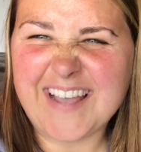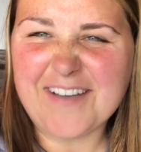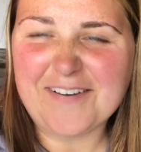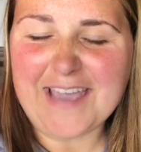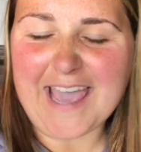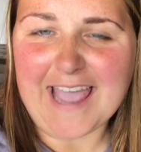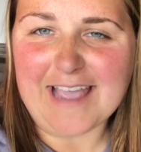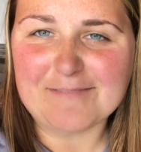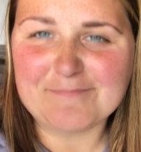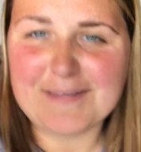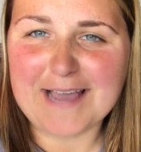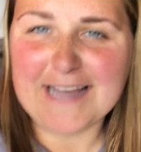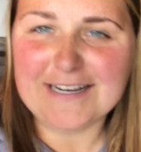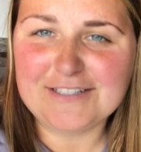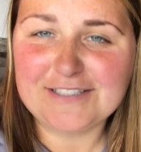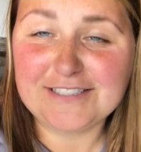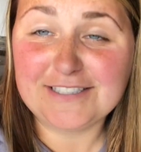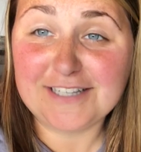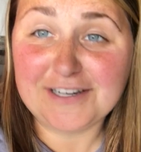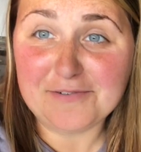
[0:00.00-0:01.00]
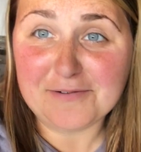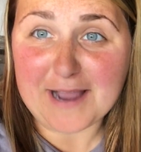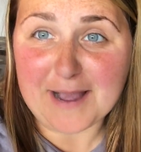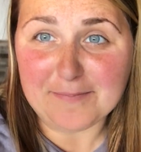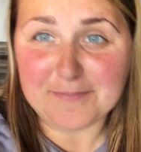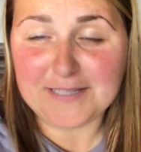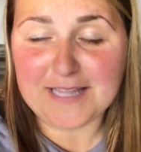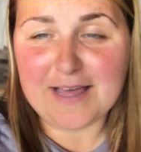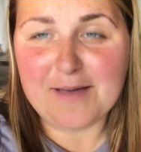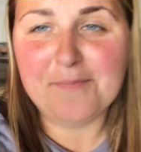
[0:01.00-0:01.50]
Okay, I just
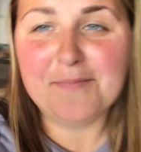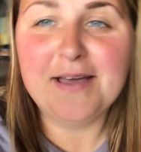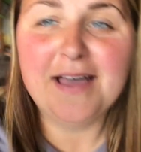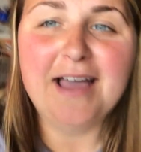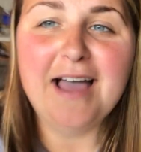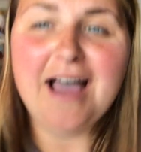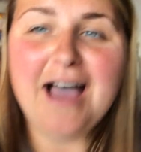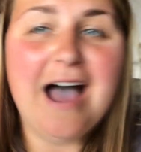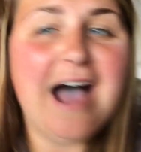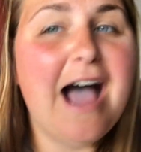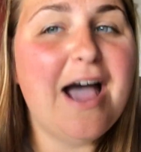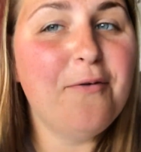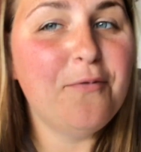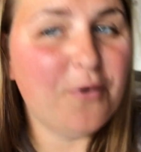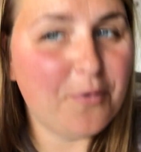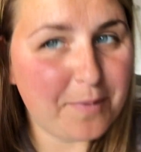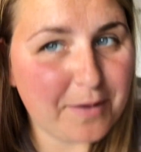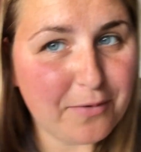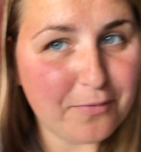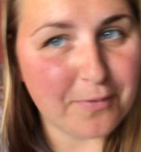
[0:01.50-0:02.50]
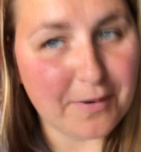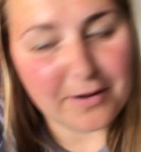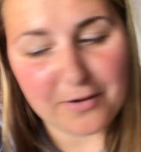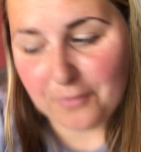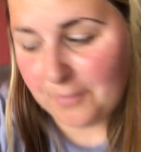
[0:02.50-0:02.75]
unwrapped them. I will be real